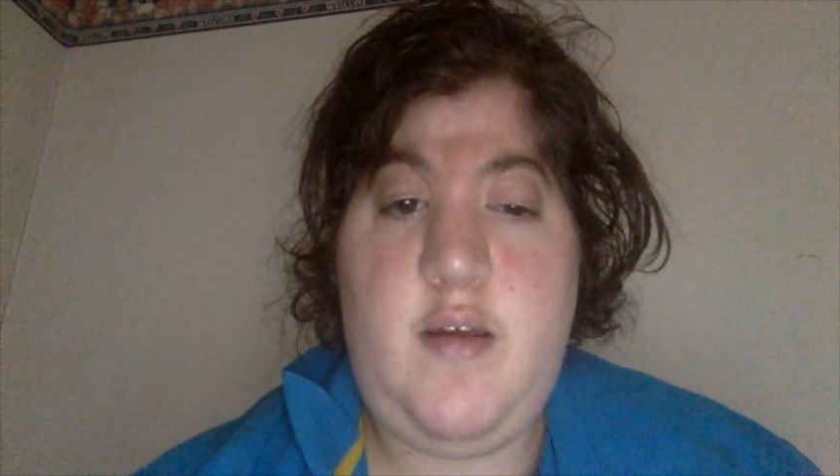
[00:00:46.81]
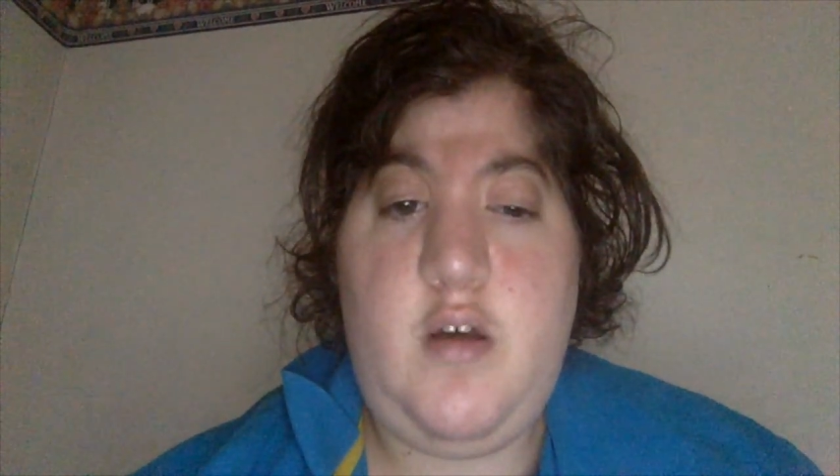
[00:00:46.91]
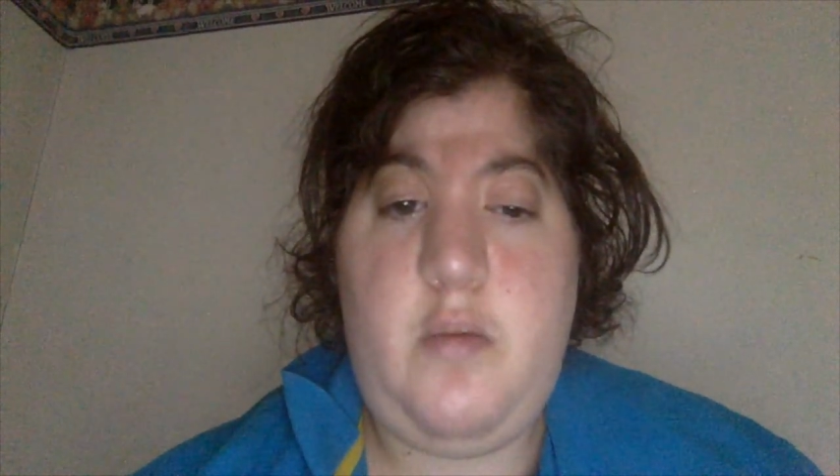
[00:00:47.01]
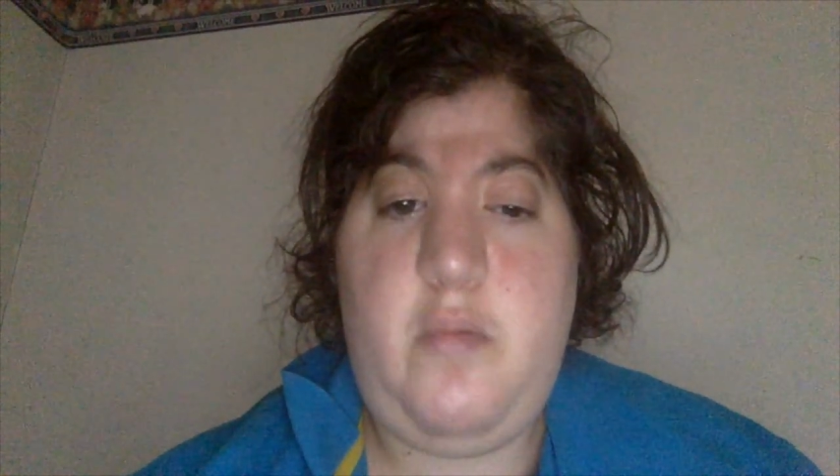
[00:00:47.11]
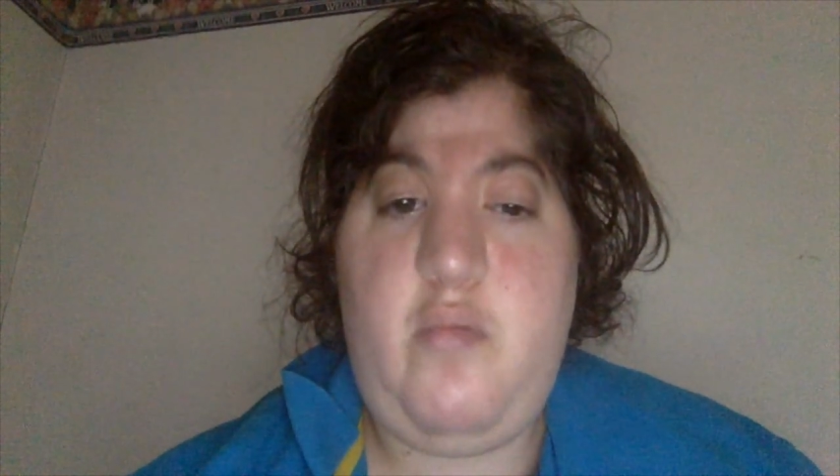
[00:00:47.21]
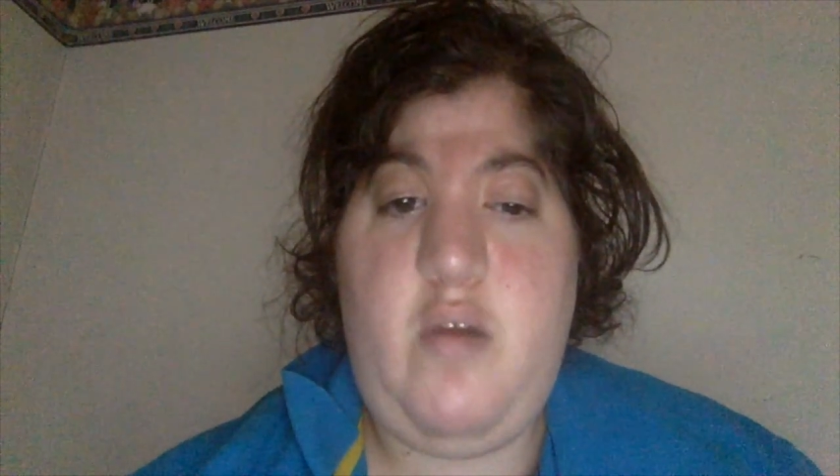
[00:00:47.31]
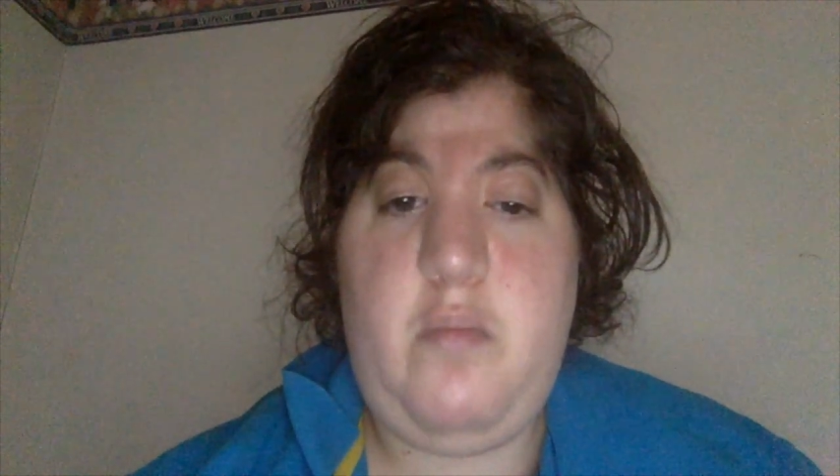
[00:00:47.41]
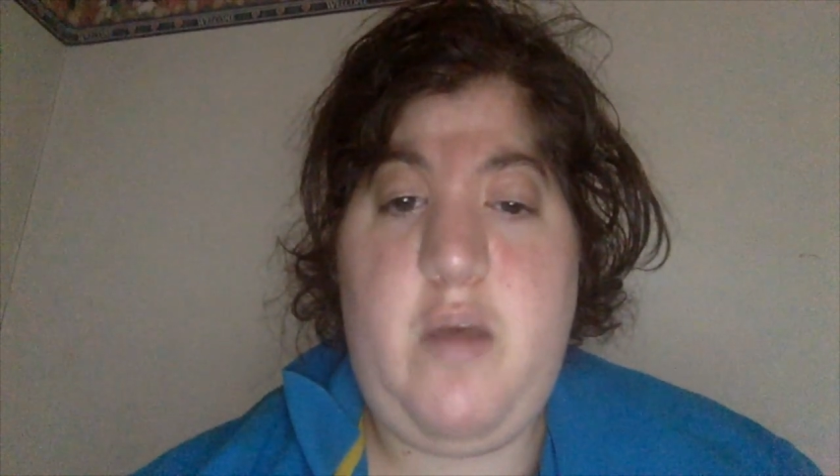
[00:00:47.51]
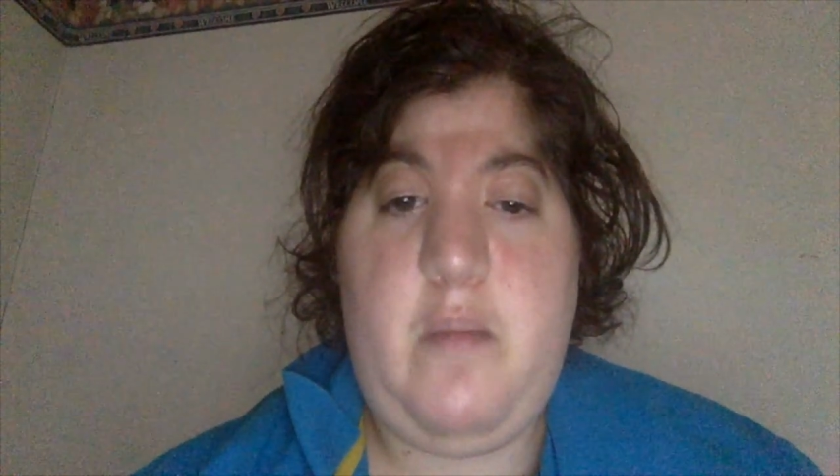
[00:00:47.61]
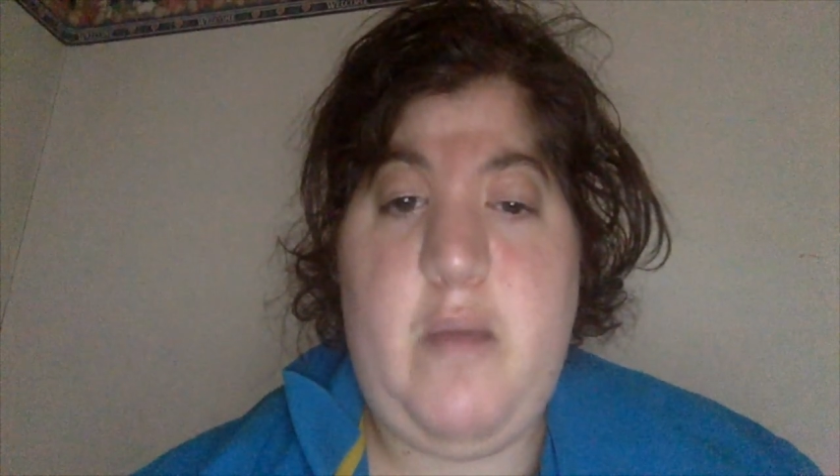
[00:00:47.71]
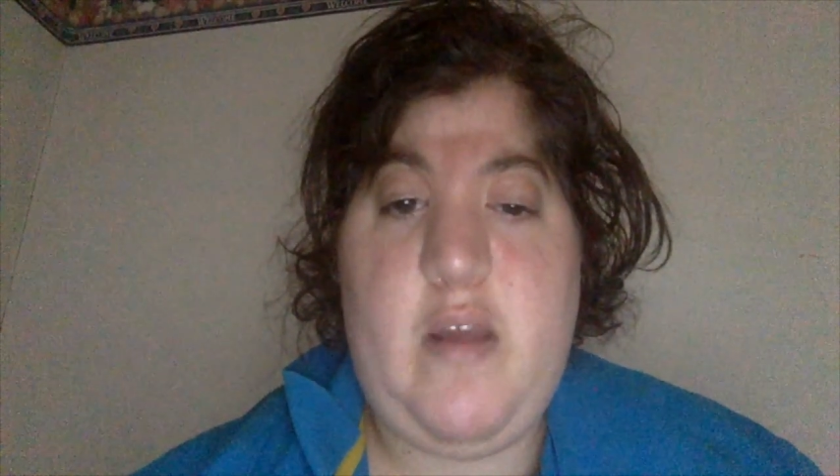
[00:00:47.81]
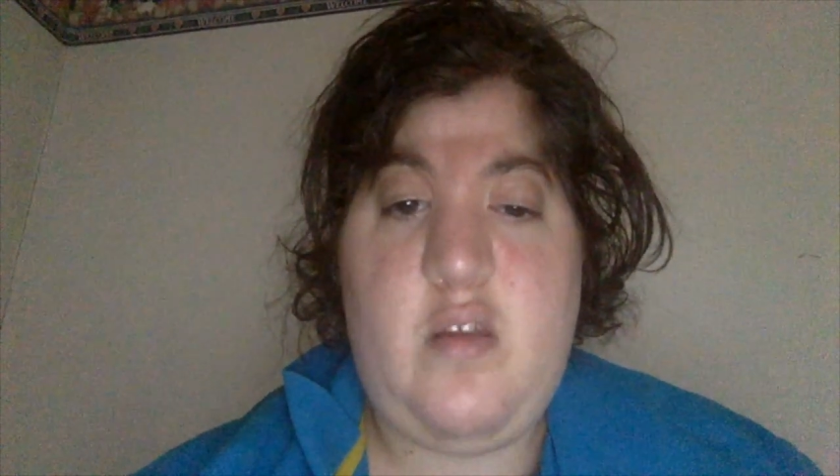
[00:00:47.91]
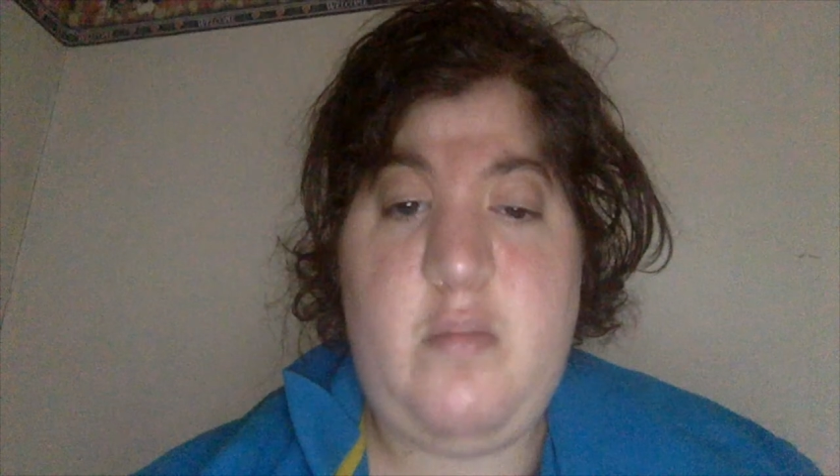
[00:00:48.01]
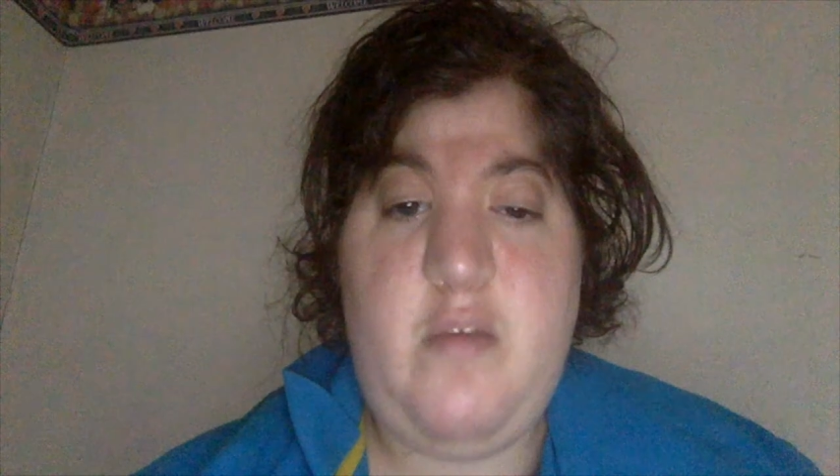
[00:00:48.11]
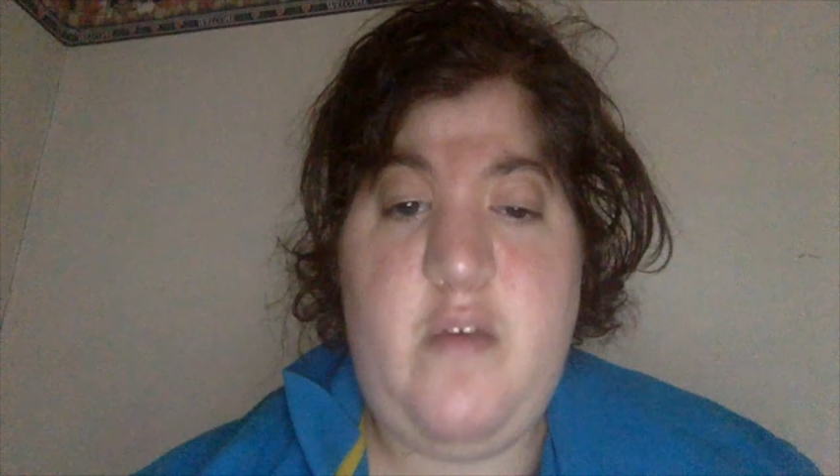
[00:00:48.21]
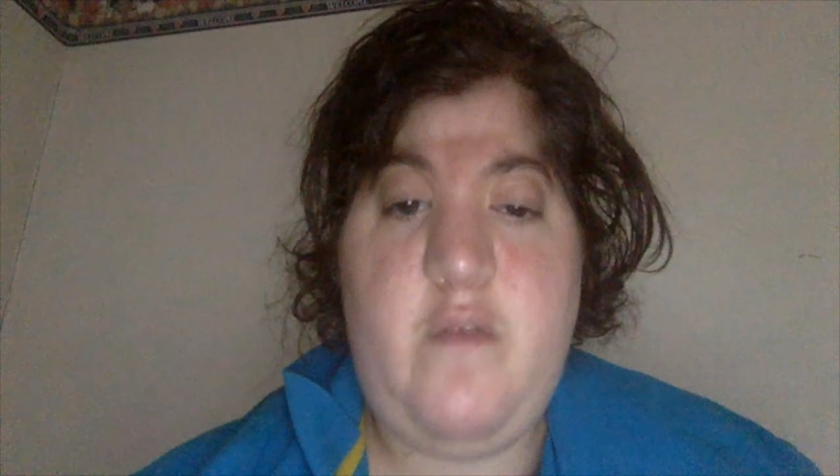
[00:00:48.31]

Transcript: He'll be ridden by Mike Smith